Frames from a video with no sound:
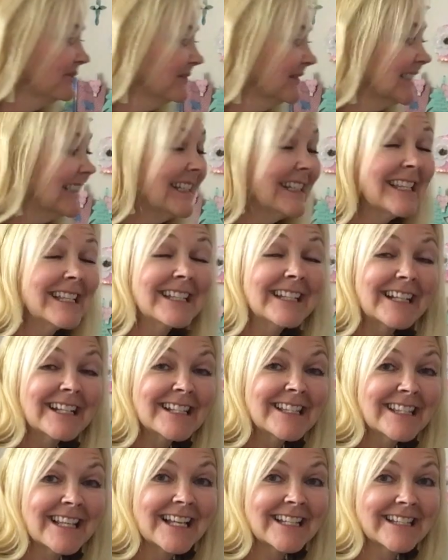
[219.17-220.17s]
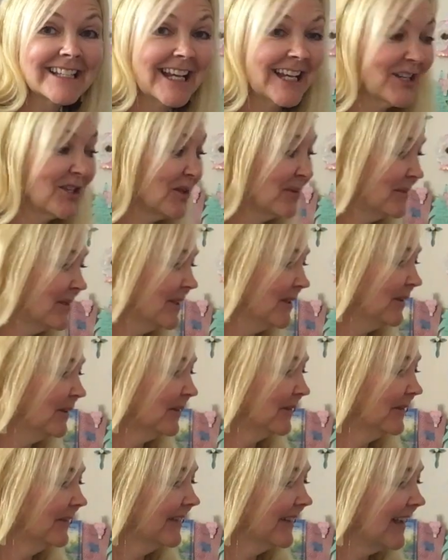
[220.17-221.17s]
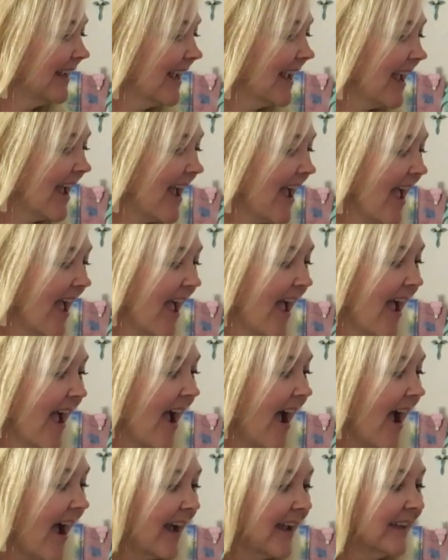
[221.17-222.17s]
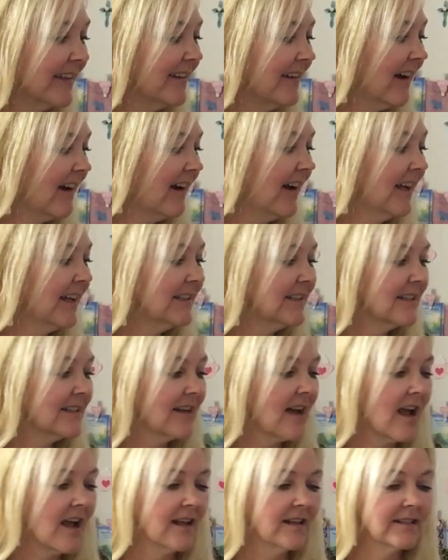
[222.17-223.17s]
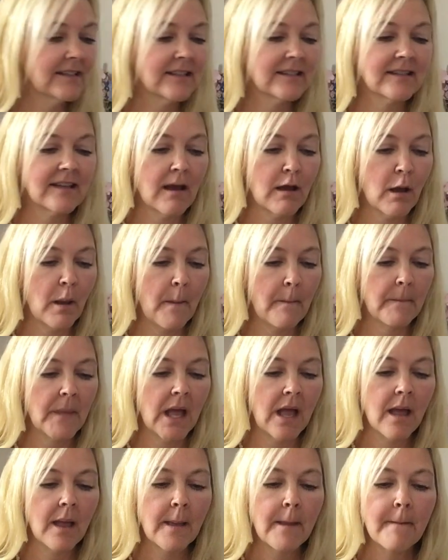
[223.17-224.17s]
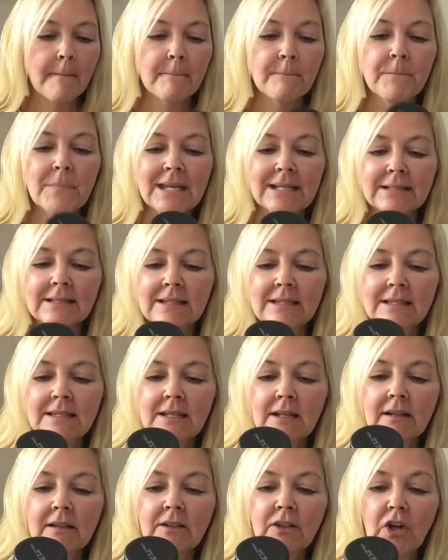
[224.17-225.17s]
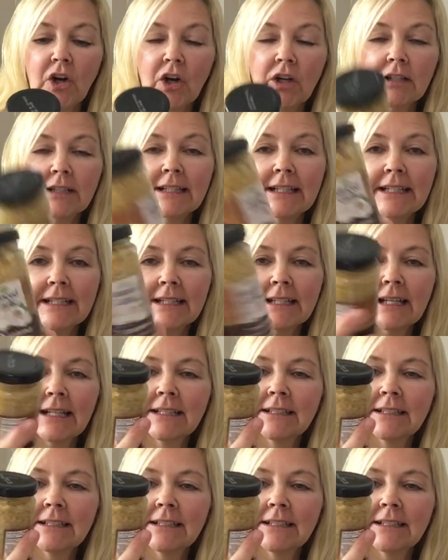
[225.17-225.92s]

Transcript: It's a nice size ketchup too. I got some minced garlic.